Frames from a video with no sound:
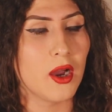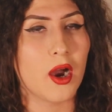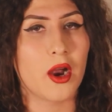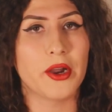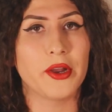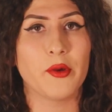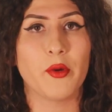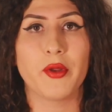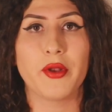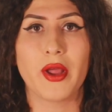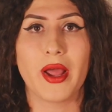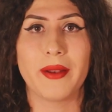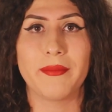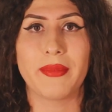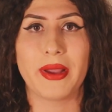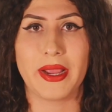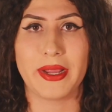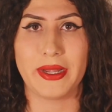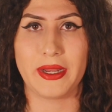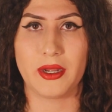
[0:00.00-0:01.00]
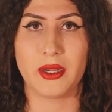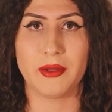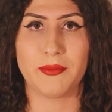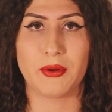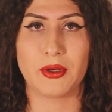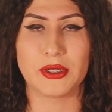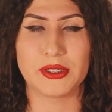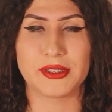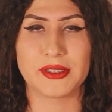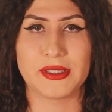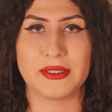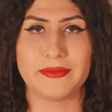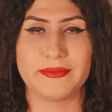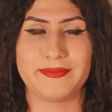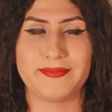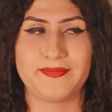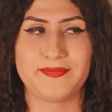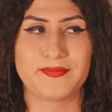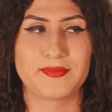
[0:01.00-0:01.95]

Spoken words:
Are you a non-binary person?